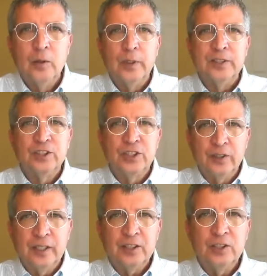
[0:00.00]
with
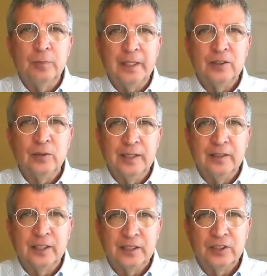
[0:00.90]
serious mental
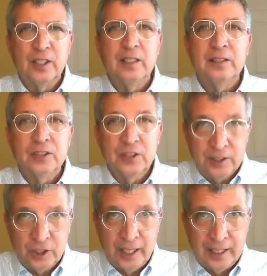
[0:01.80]
illness,
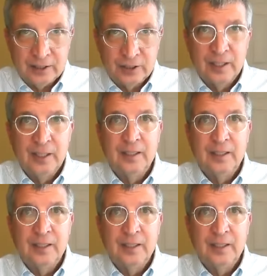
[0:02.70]
such as